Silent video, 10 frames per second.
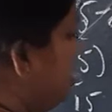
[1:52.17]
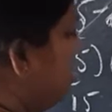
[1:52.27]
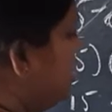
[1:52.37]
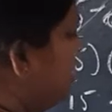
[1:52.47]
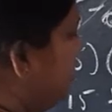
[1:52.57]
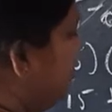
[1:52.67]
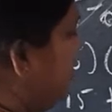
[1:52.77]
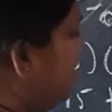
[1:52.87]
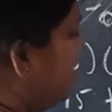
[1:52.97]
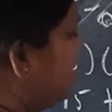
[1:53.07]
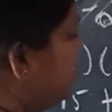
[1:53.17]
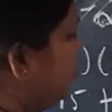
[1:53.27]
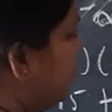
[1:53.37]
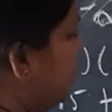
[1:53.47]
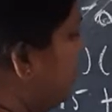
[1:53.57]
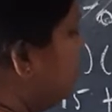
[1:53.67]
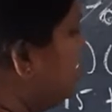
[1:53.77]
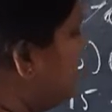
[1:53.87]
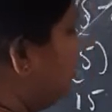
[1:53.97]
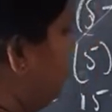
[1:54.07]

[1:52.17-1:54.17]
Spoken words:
7x minus